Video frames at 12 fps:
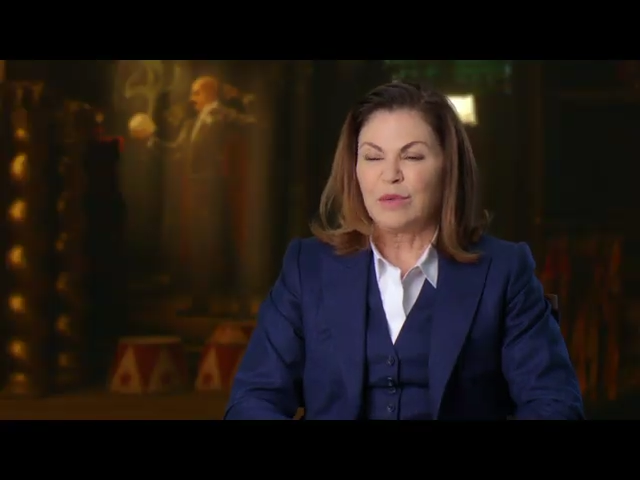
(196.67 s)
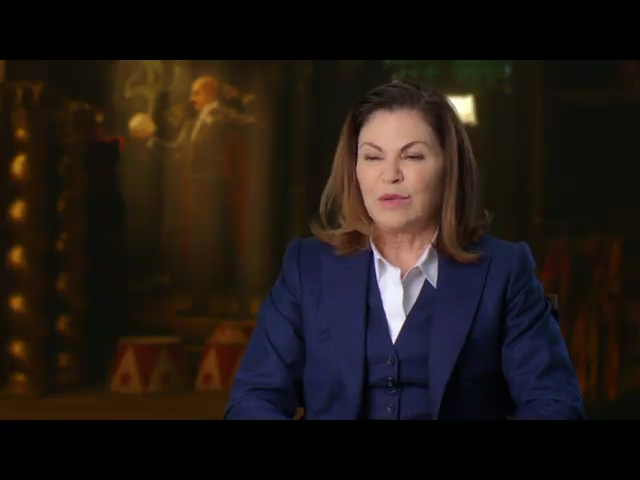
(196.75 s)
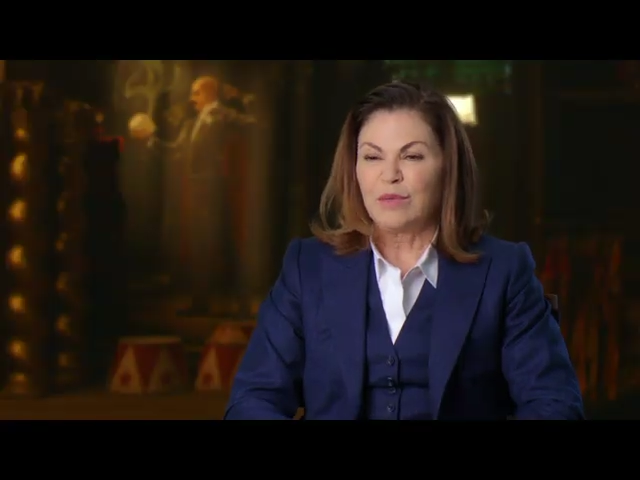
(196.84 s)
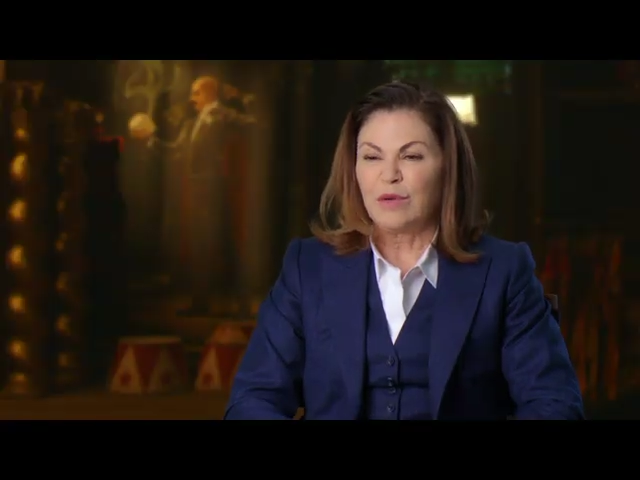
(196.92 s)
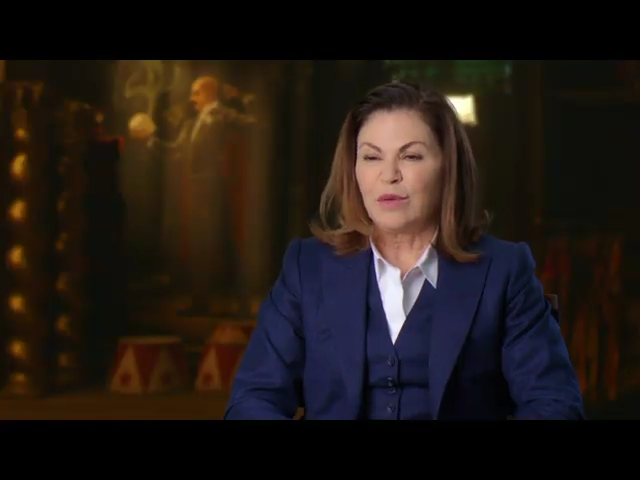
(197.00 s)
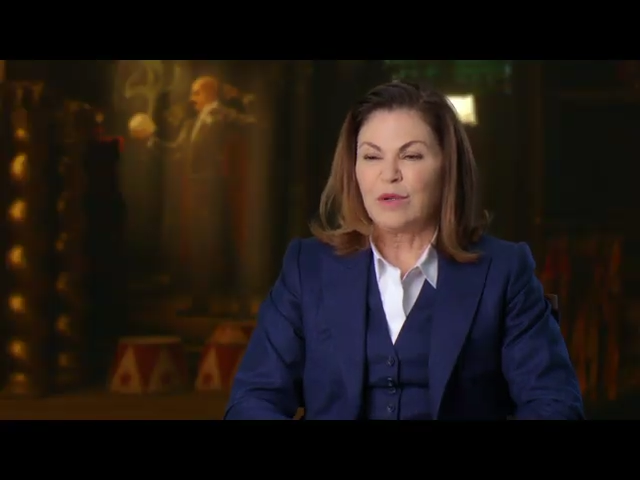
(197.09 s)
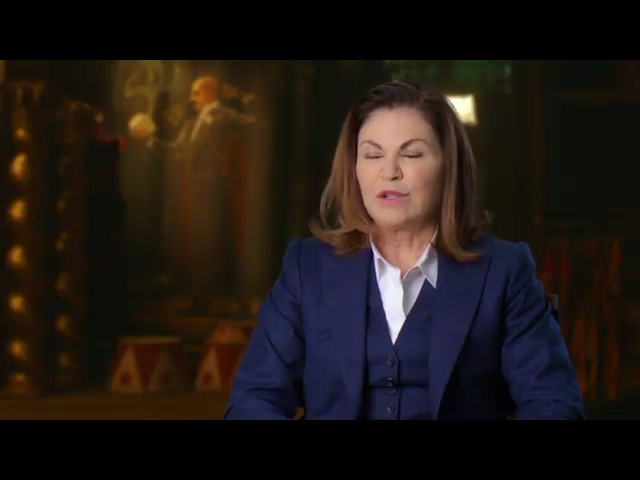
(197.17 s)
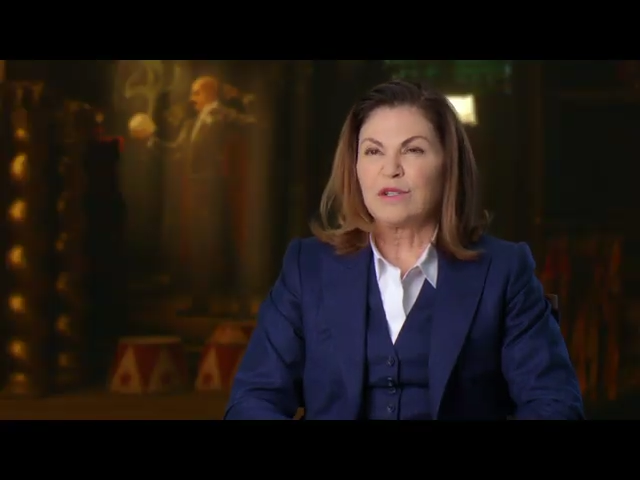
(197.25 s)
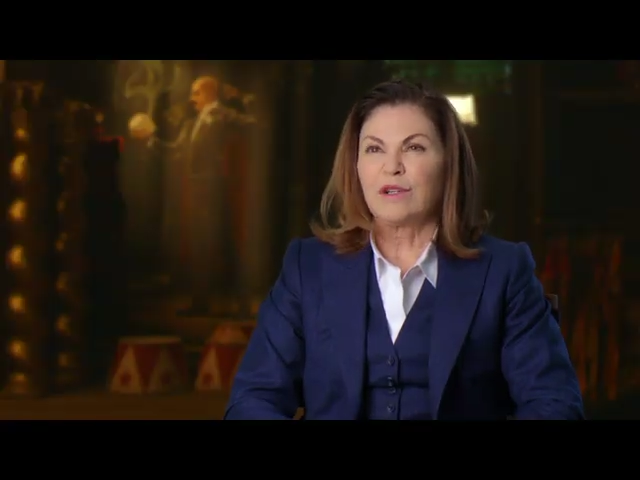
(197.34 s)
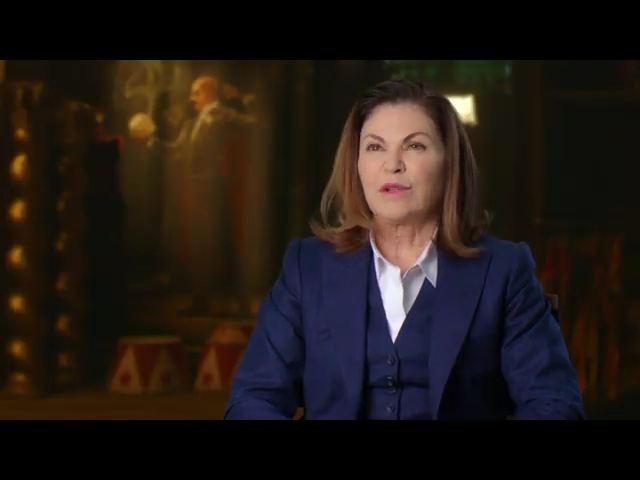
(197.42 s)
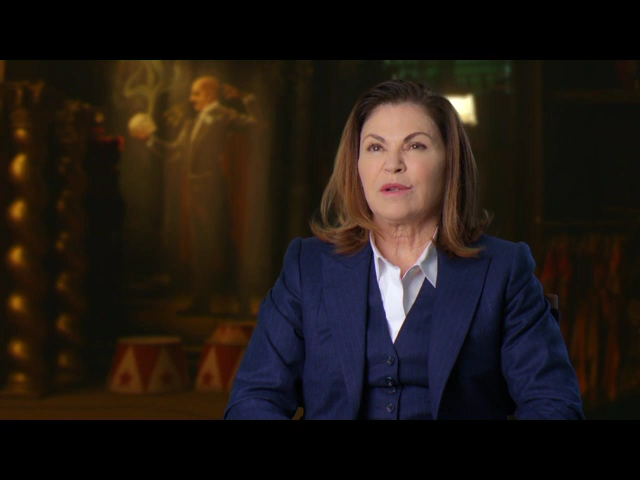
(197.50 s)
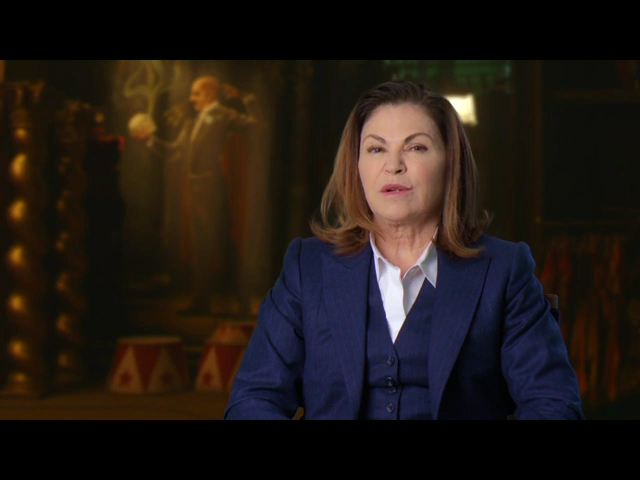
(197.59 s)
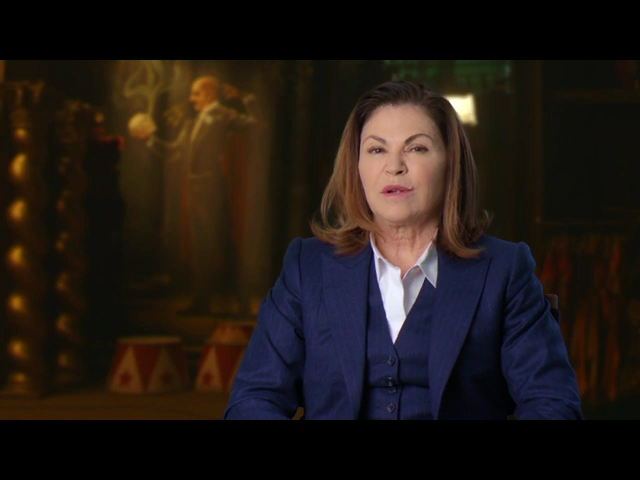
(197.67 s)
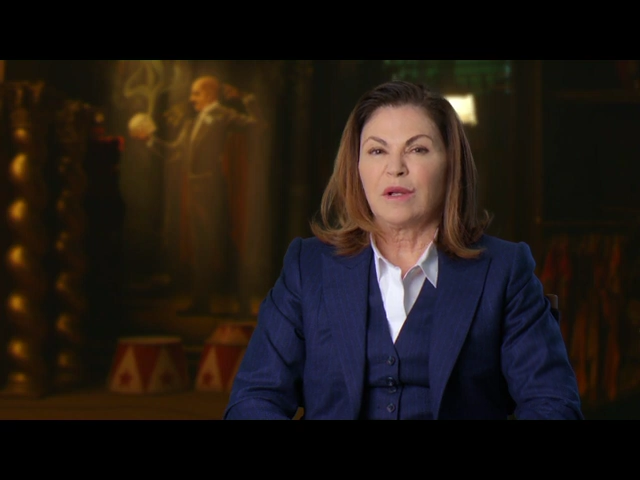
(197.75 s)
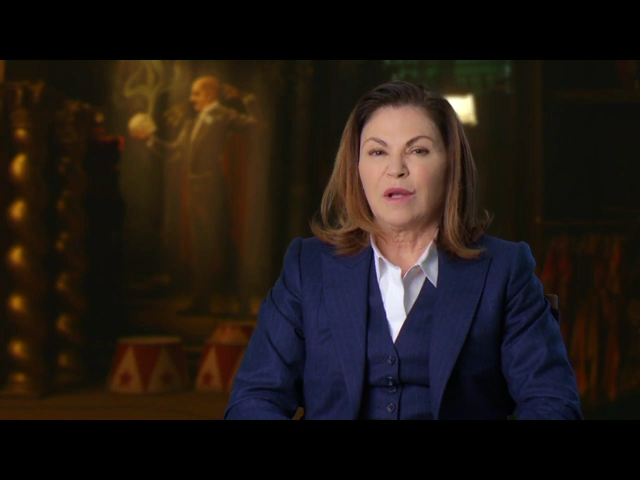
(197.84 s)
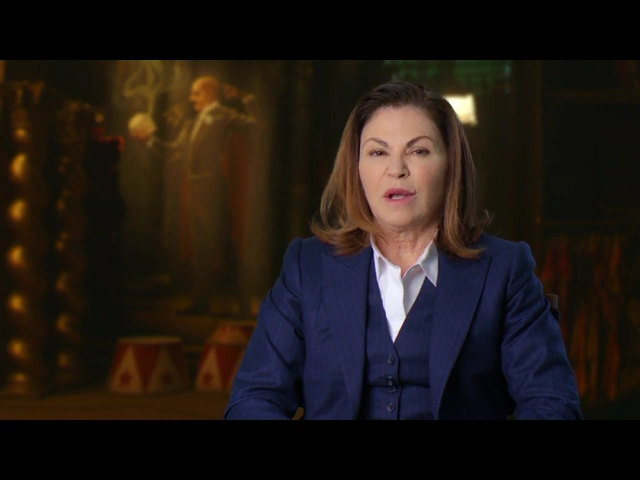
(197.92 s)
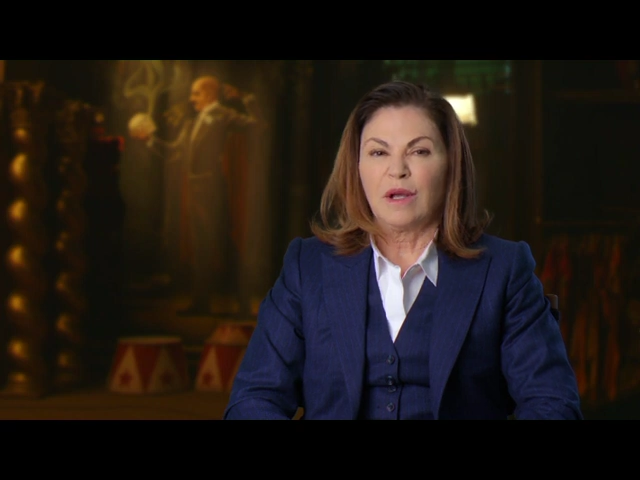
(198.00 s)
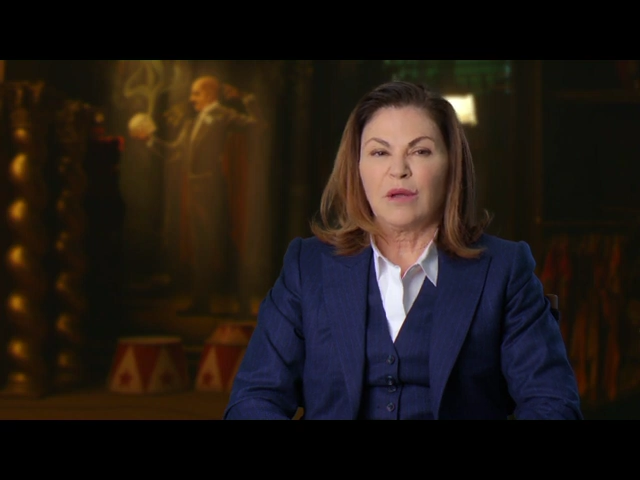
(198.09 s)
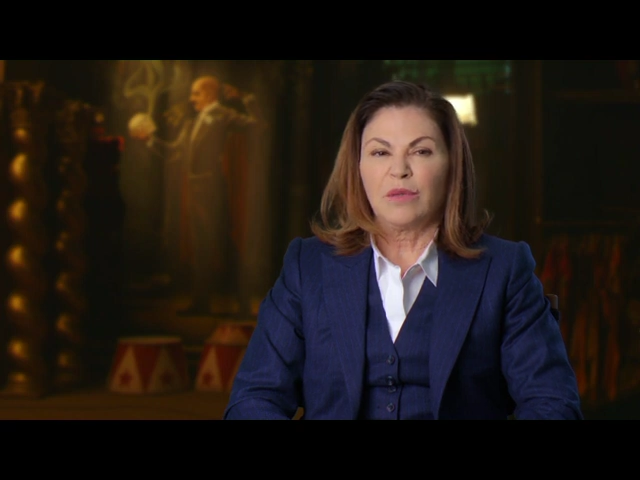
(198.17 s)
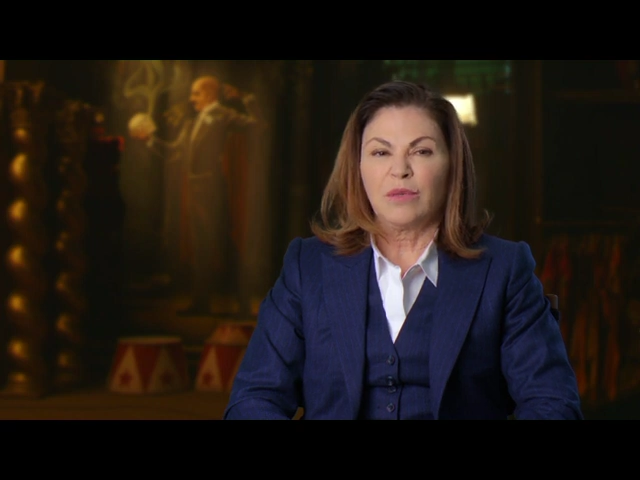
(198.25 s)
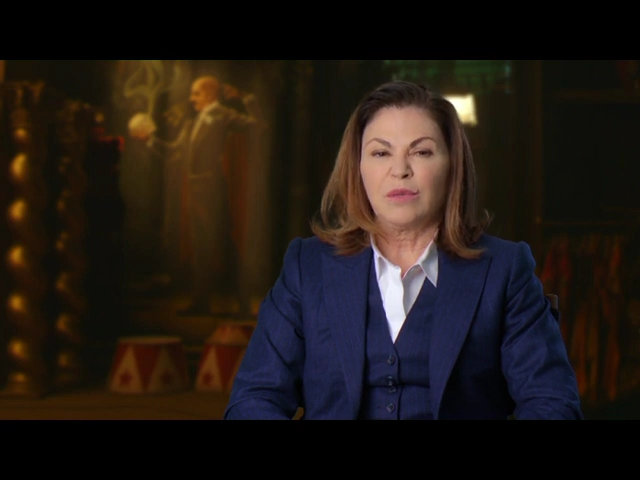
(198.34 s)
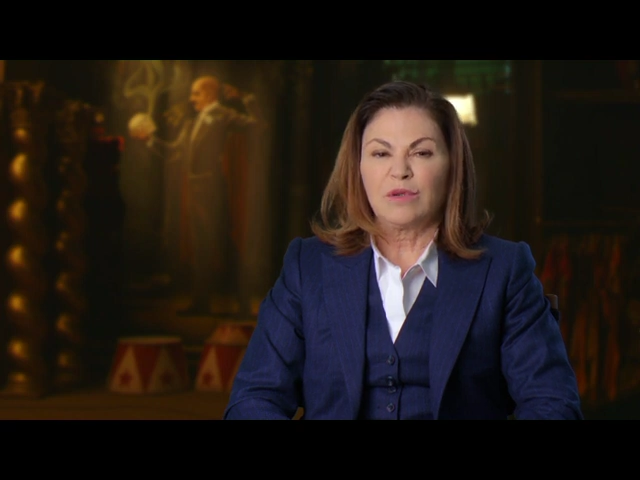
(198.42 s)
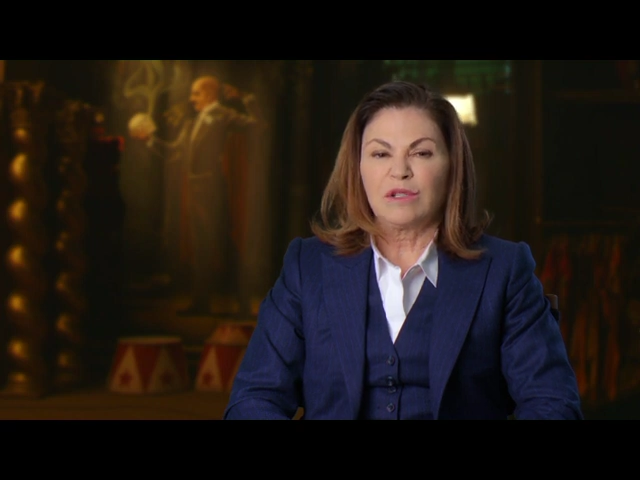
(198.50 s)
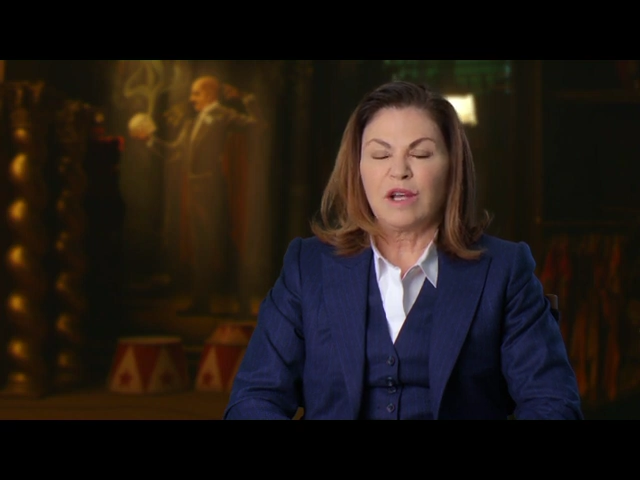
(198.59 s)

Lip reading: We've known each other through